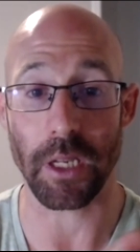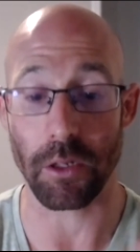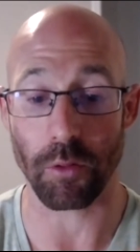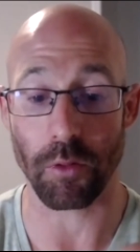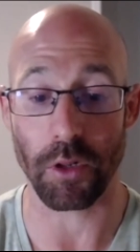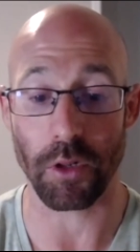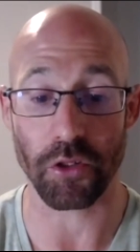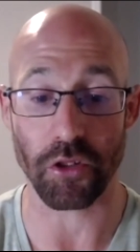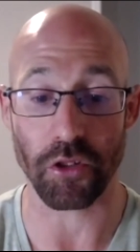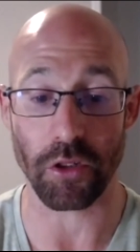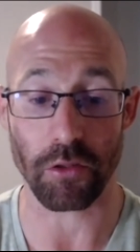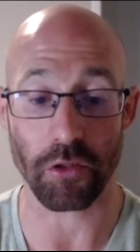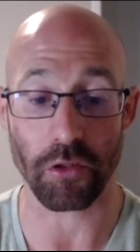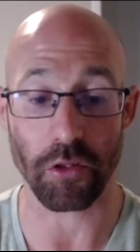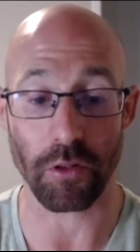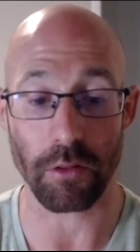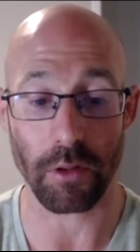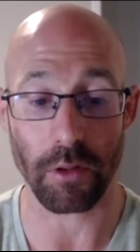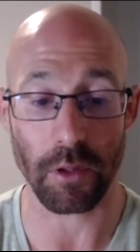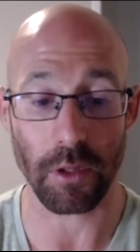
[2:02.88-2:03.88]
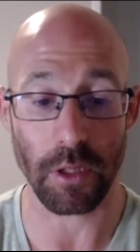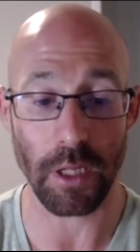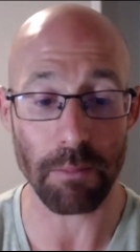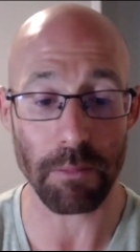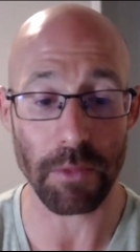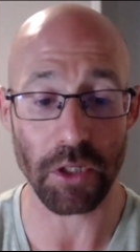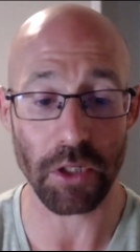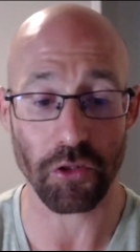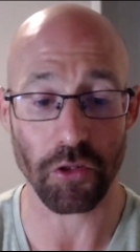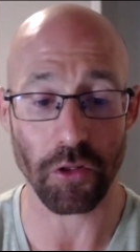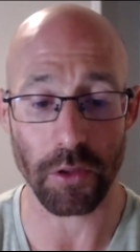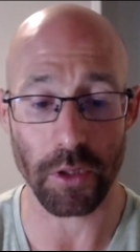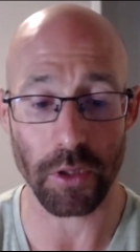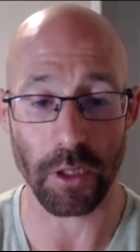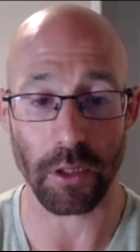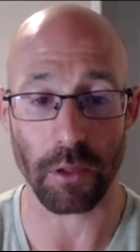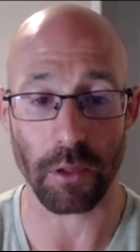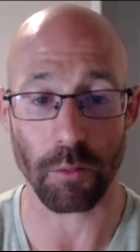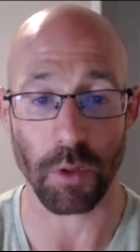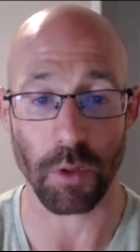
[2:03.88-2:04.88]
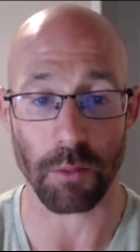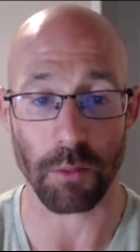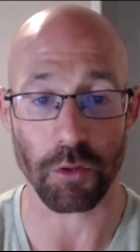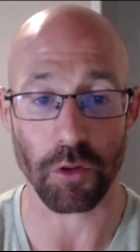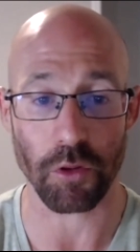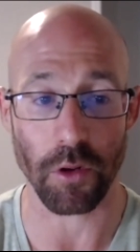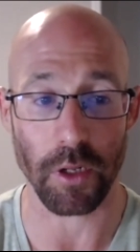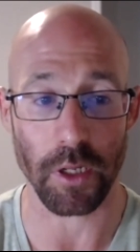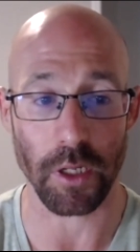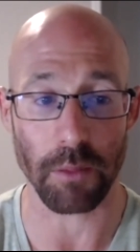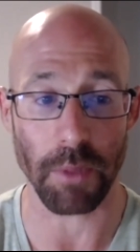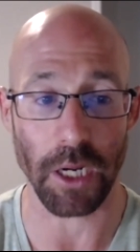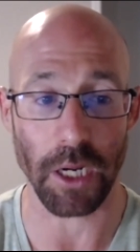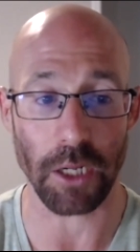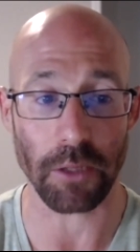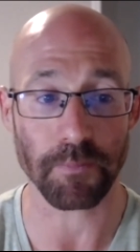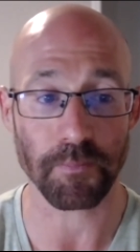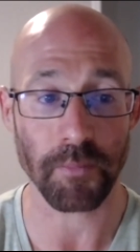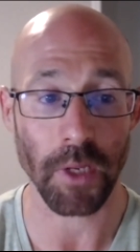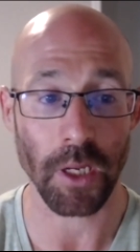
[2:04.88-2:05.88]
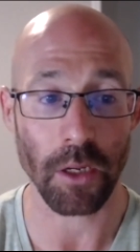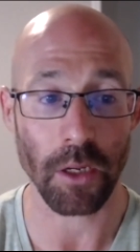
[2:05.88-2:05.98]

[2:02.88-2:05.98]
in origin. So let me show you here what I'm talking about